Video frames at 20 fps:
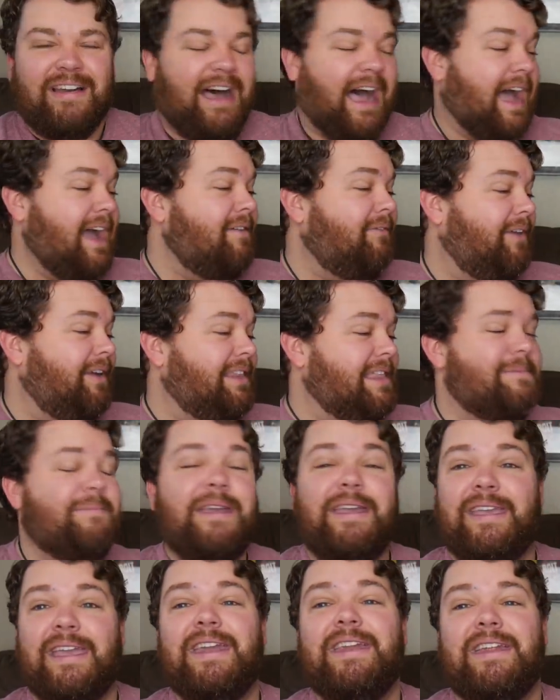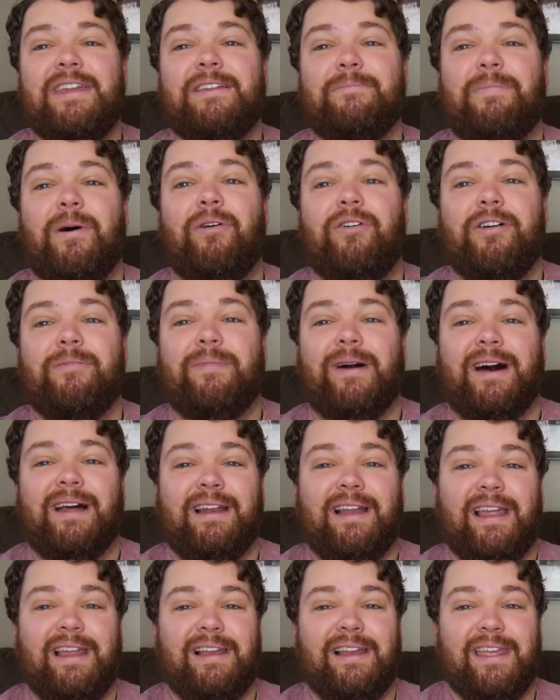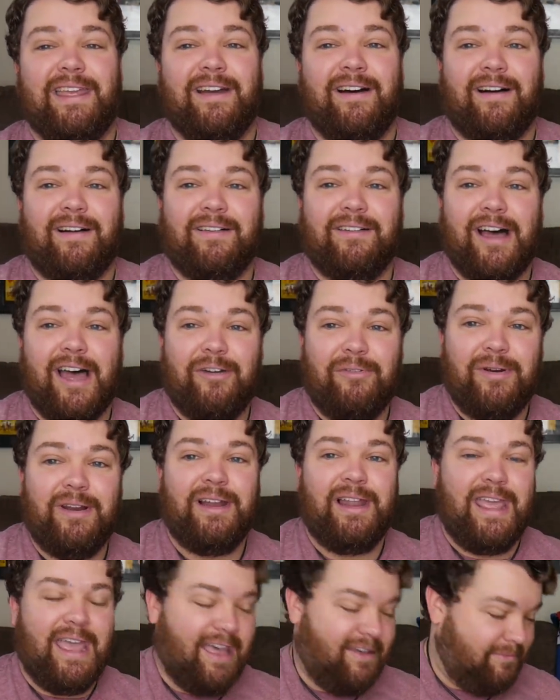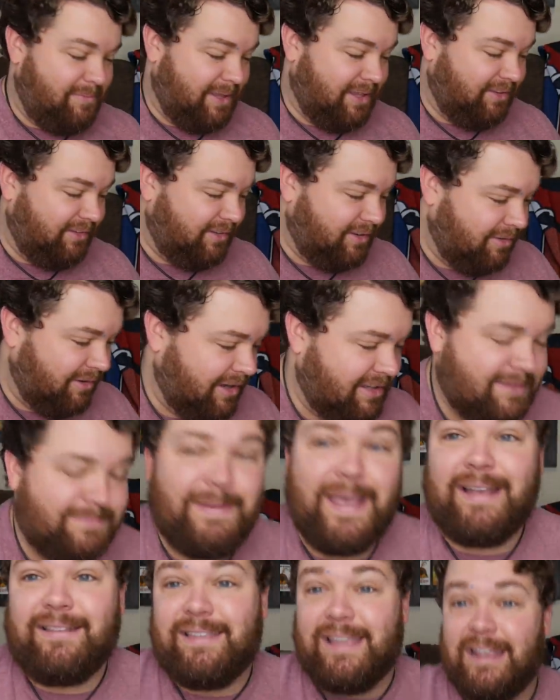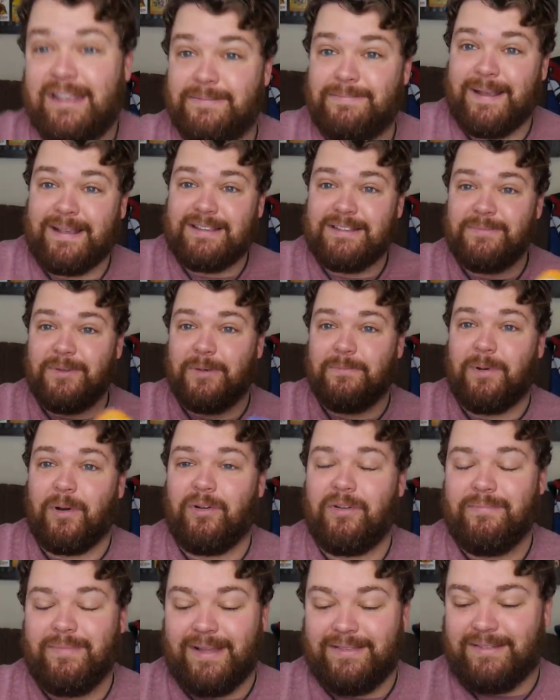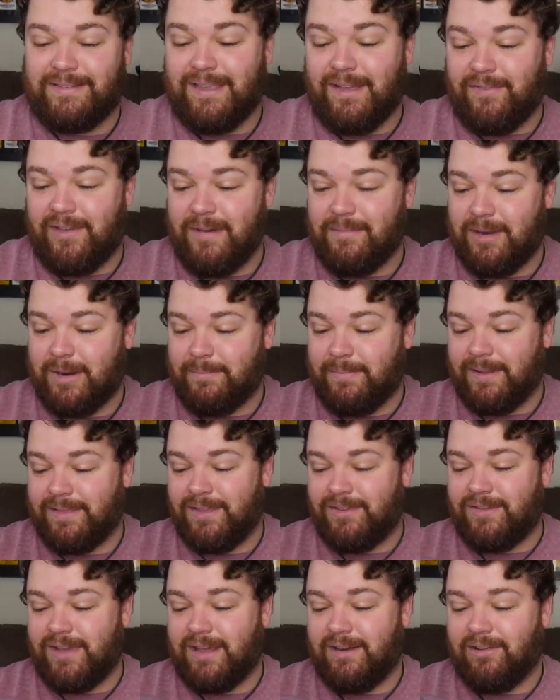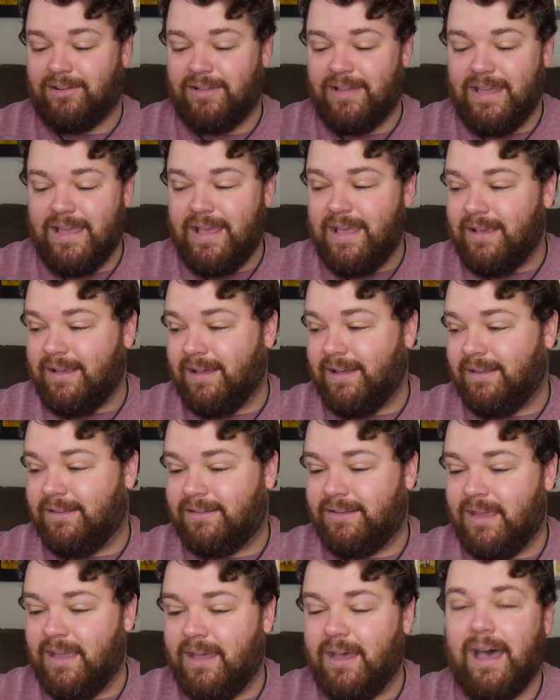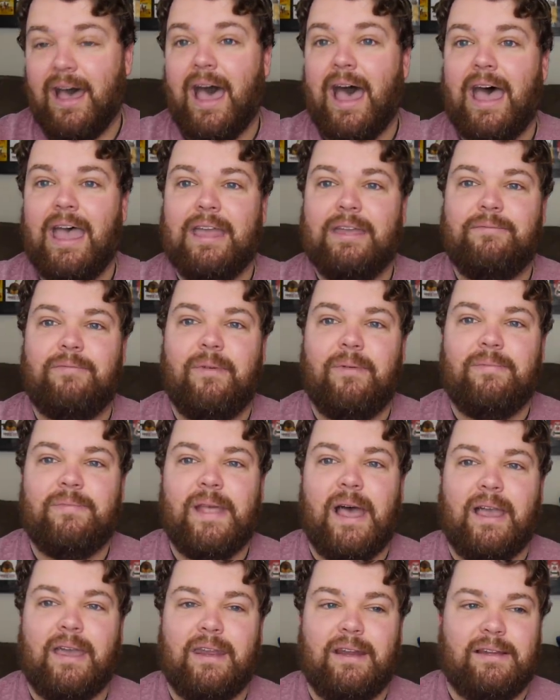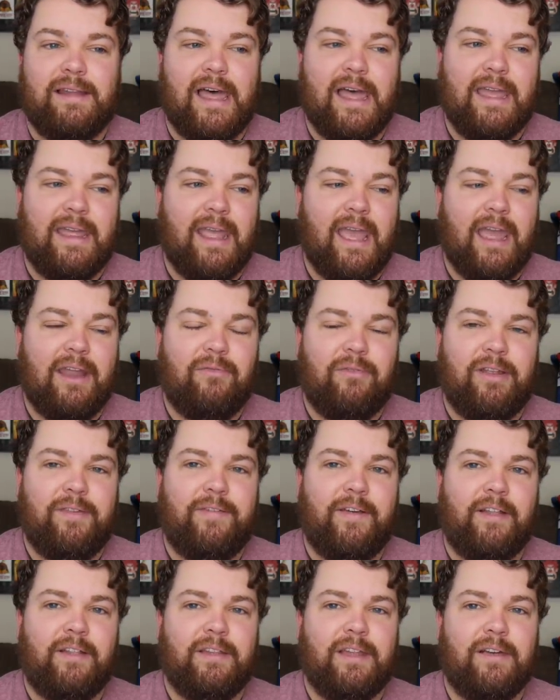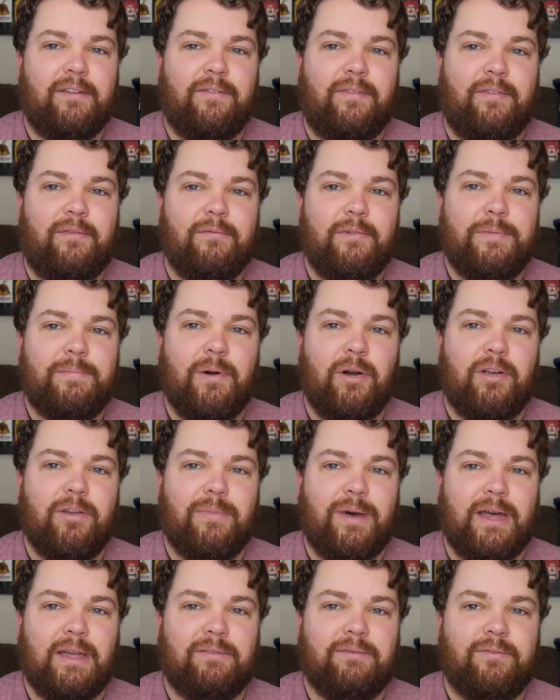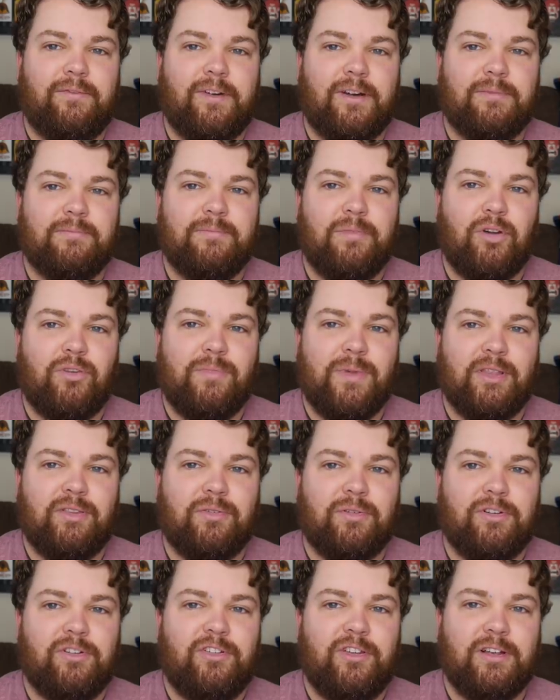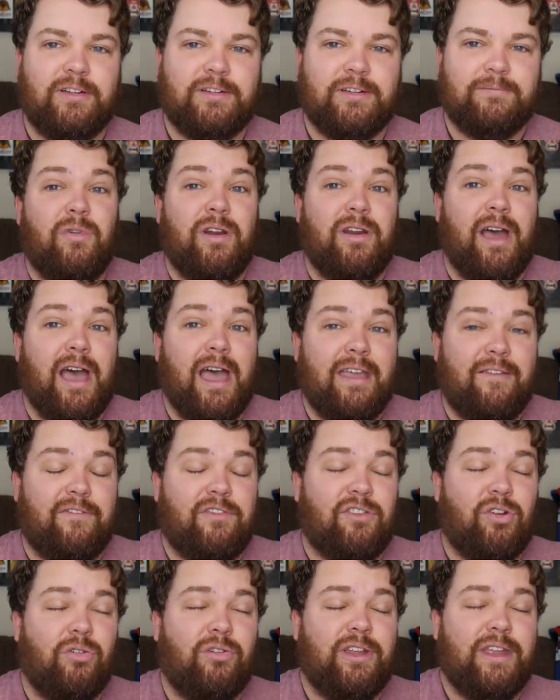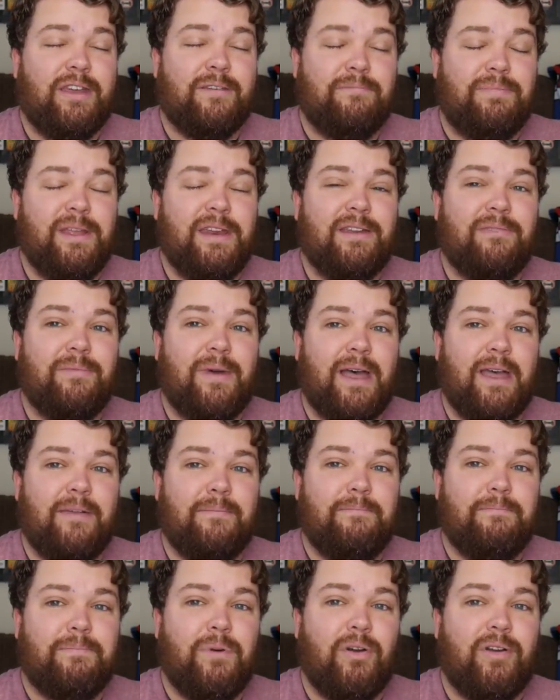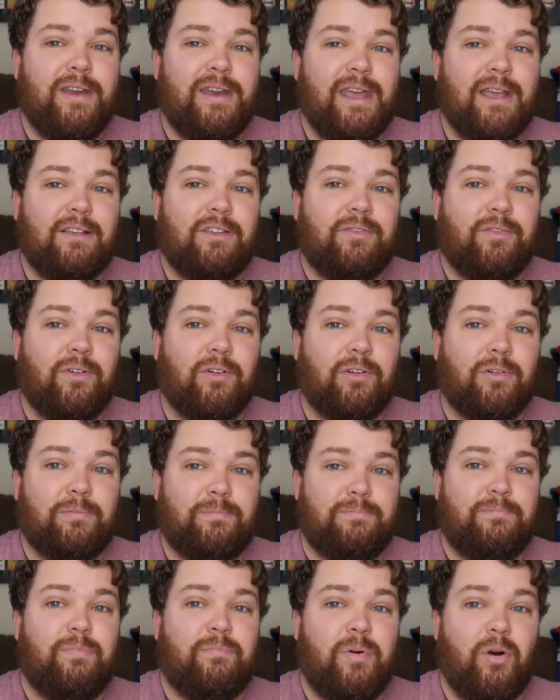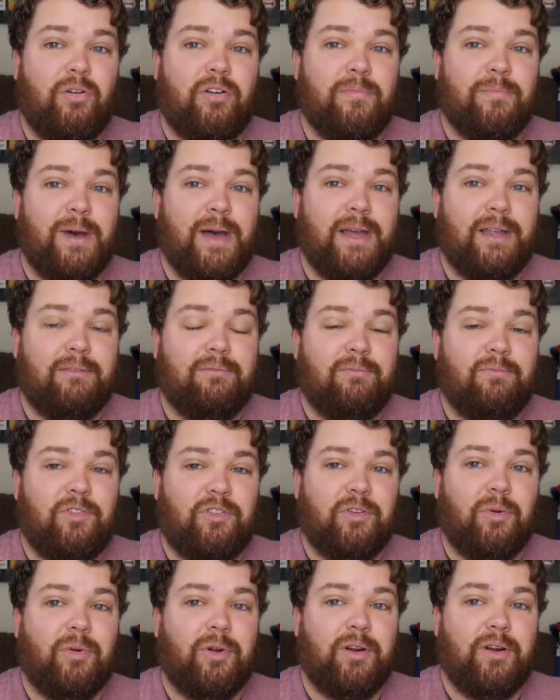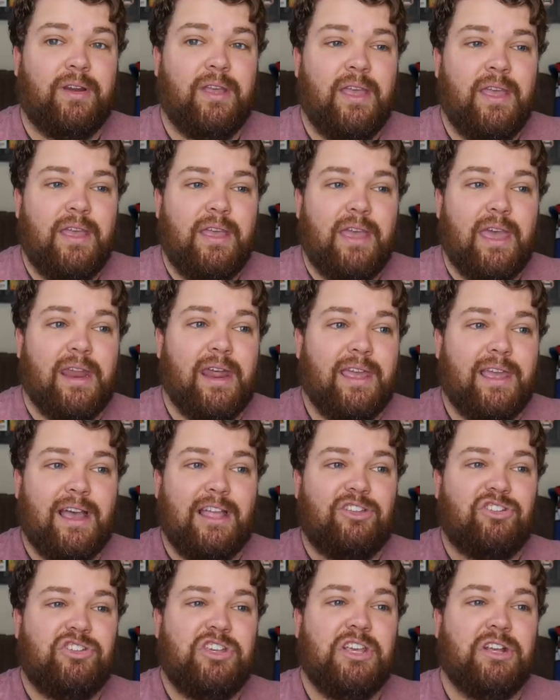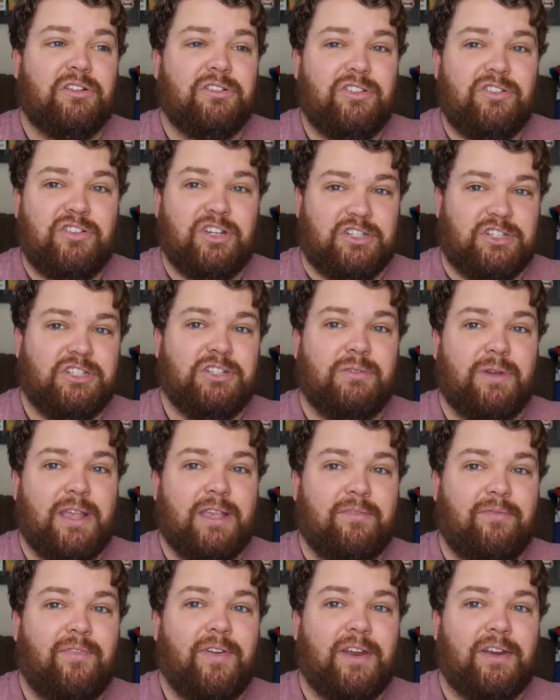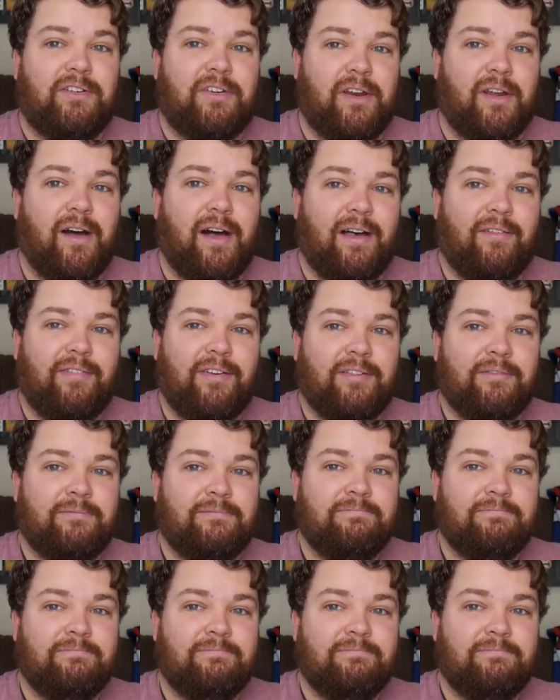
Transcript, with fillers: I've really been getting into Pokemon lately, y'all. I really have been. So expect expect some more Pokemon stuff coming up on the channel. Because I'm not going to lie, I re-fell in love with Pokemon from Pokemon Sword and Shield. I totally completed my Pokedex for Pokemon Sword. And I got Shield just so I could finish it off.